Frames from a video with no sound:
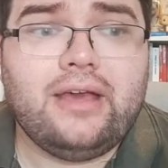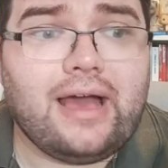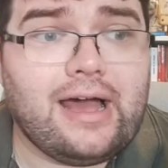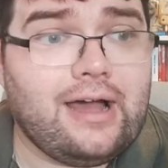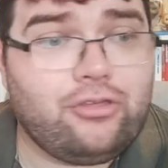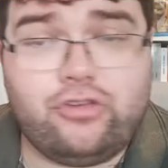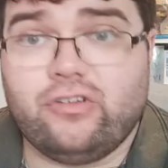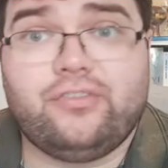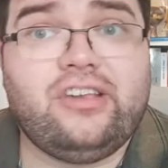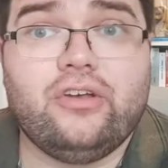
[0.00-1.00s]
and she's
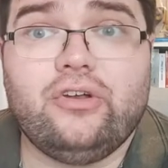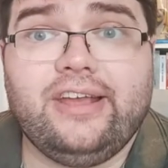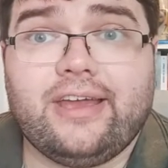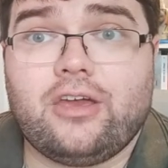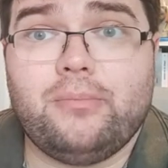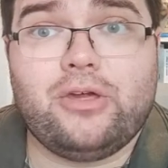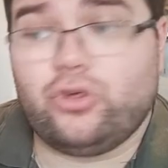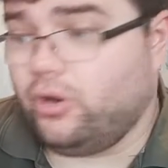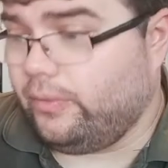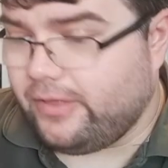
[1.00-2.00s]
obviously earning
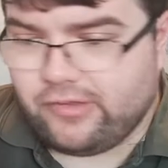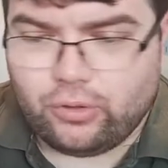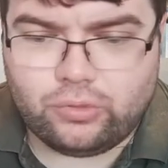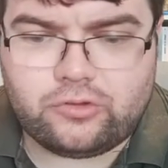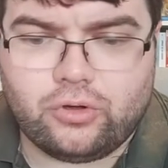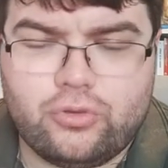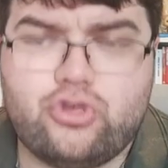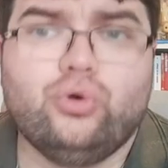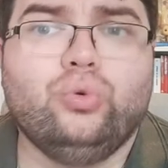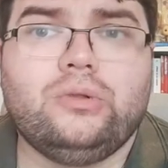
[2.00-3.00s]
commission on this whole sort of
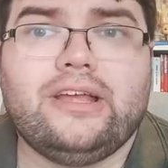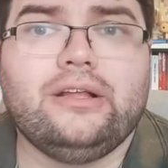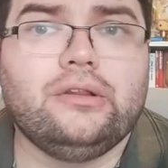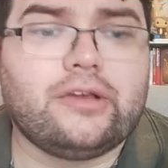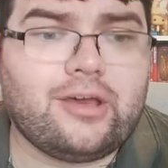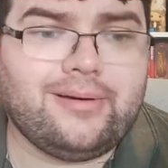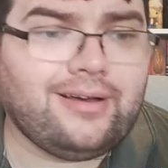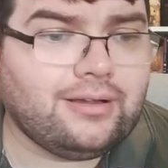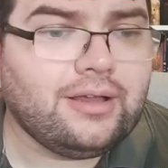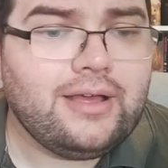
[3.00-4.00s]
dual deal that
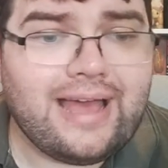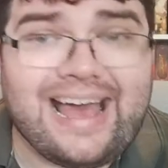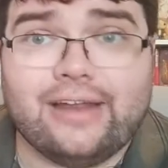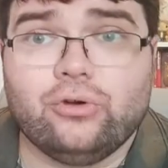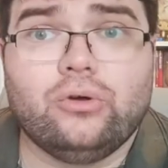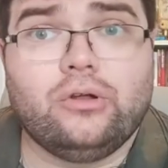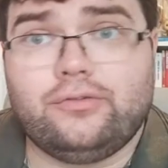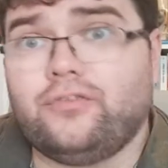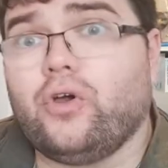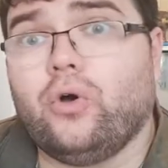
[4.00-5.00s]
Kamal and Orlov
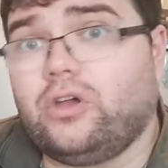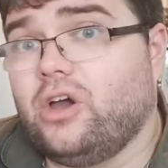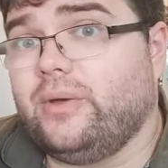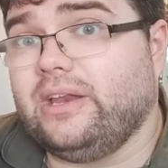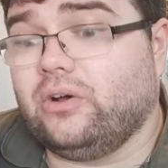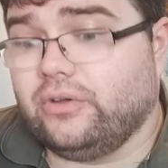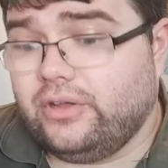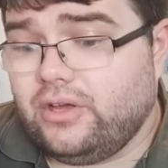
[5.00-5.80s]
have got going on,